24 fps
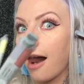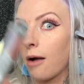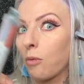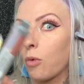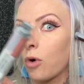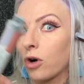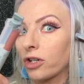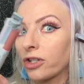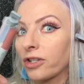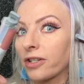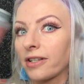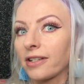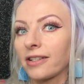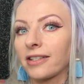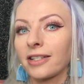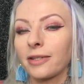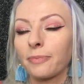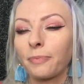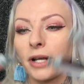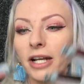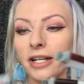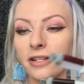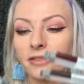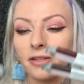Watch this
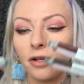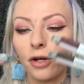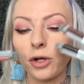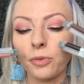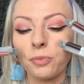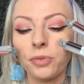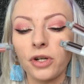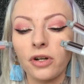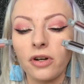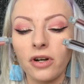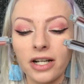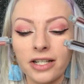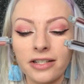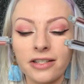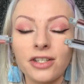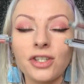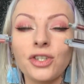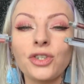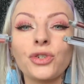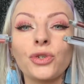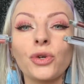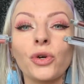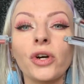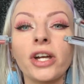space. I hope you guys
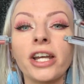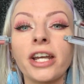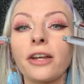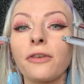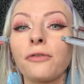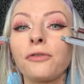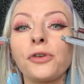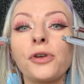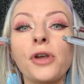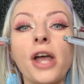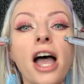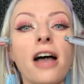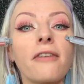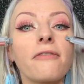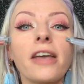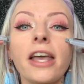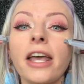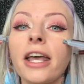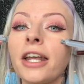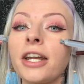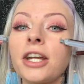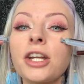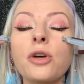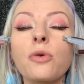enjoy. If you have
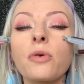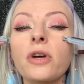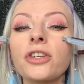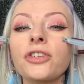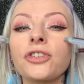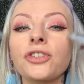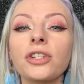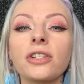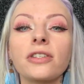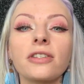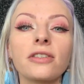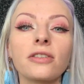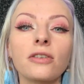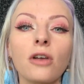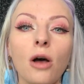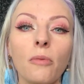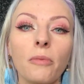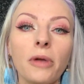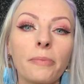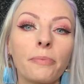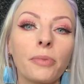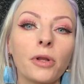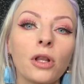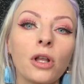any questions, just
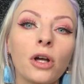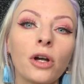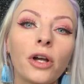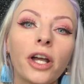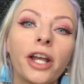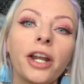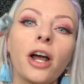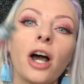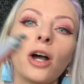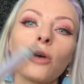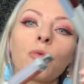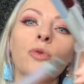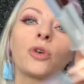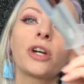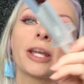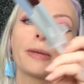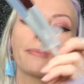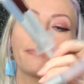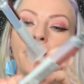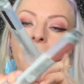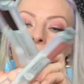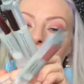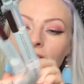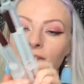comment below and I will
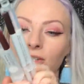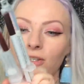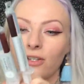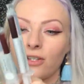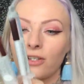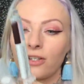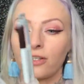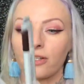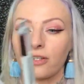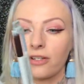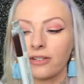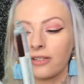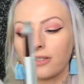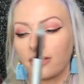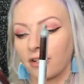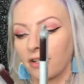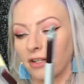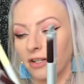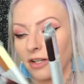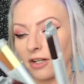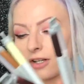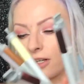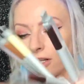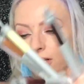get back to you.
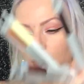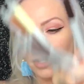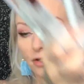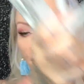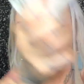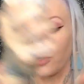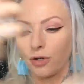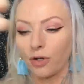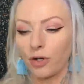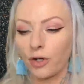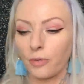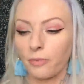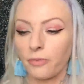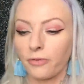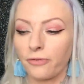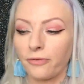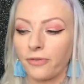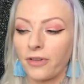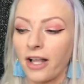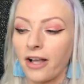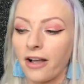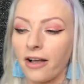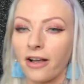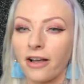
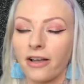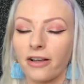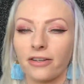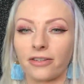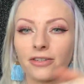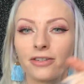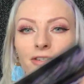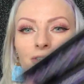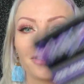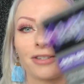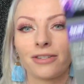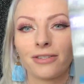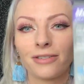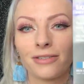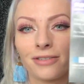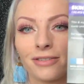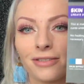Dermaflage.